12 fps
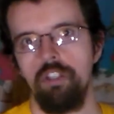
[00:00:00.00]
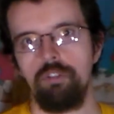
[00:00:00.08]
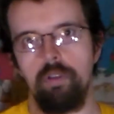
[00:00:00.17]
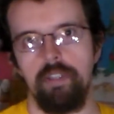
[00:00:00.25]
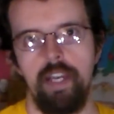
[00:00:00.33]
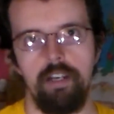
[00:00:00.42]

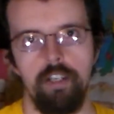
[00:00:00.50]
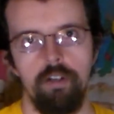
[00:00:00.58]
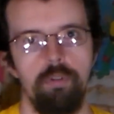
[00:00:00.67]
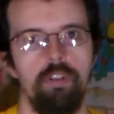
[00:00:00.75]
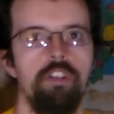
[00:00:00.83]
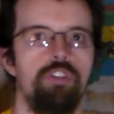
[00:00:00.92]
So on that
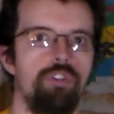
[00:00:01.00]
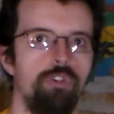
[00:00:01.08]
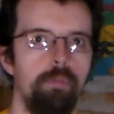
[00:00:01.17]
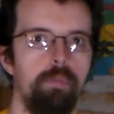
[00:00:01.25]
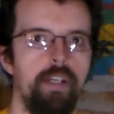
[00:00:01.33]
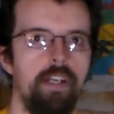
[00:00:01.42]
note, this is
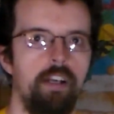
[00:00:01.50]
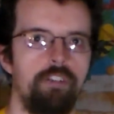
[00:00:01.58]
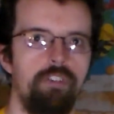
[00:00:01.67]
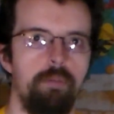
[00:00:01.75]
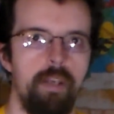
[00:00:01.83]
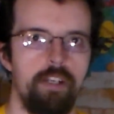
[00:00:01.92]
your old buddy
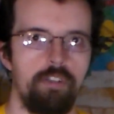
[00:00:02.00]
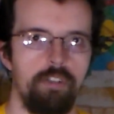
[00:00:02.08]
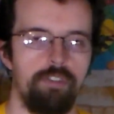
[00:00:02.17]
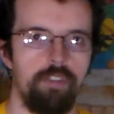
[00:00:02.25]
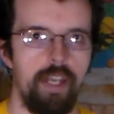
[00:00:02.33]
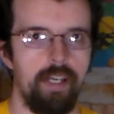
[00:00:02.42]

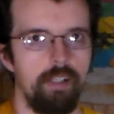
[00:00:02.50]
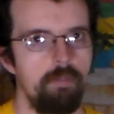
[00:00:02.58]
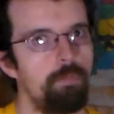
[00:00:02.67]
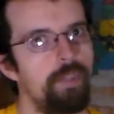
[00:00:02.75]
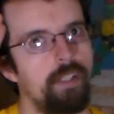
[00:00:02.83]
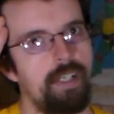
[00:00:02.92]
Oxleymations saying,
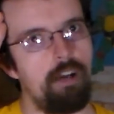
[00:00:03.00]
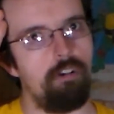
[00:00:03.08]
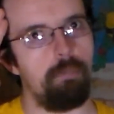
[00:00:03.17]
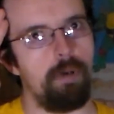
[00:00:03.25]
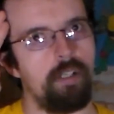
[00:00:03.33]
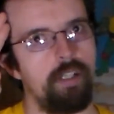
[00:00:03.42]

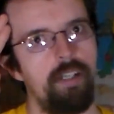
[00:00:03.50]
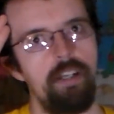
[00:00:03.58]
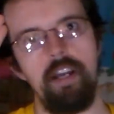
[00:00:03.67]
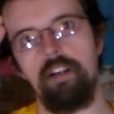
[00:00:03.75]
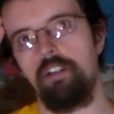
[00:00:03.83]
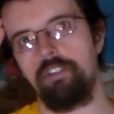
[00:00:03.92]

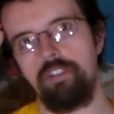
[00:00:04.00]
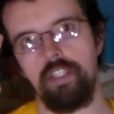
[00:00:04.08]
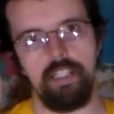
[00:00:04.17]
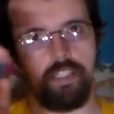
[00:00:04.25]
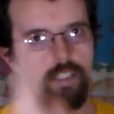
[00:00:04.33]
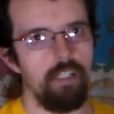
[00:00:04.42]
Cowabunga, and I'll
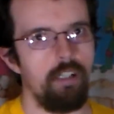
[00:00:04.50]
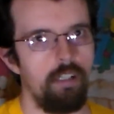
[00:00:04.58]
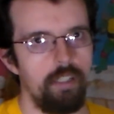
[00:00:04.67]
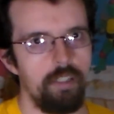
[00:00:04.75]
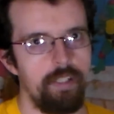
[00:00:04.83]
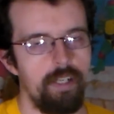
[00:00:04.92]
see
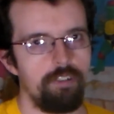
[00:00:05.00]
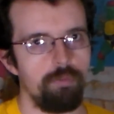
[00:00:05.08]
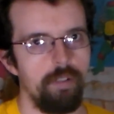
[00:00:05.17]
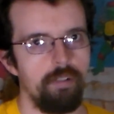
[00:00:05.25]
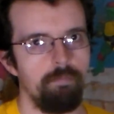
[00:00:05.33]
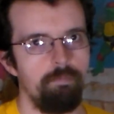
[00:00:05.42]
y'all in the next
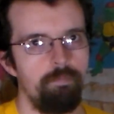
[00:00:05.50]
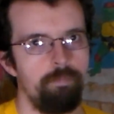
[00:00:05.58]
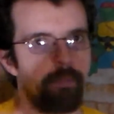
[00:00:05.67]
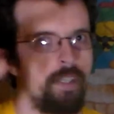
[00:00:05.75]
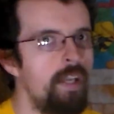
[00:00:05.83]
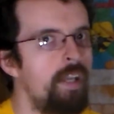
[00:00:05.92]
one.
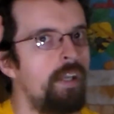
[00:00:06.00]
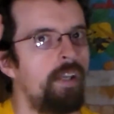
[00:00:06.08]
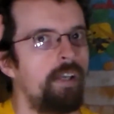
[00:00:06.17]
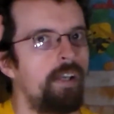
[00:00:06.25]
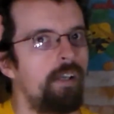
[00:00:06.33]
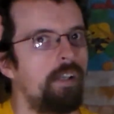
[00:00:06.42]

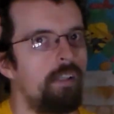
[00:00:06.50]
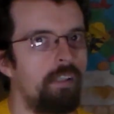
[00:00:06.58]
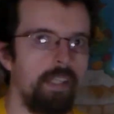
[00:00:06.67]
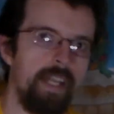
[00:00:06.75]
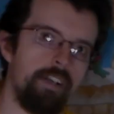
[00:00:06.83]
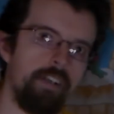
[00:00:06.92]

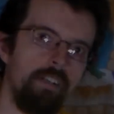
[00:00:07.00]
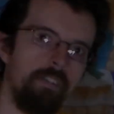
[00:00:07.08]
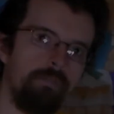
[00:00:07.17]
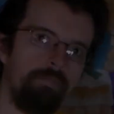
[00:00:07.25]
Later!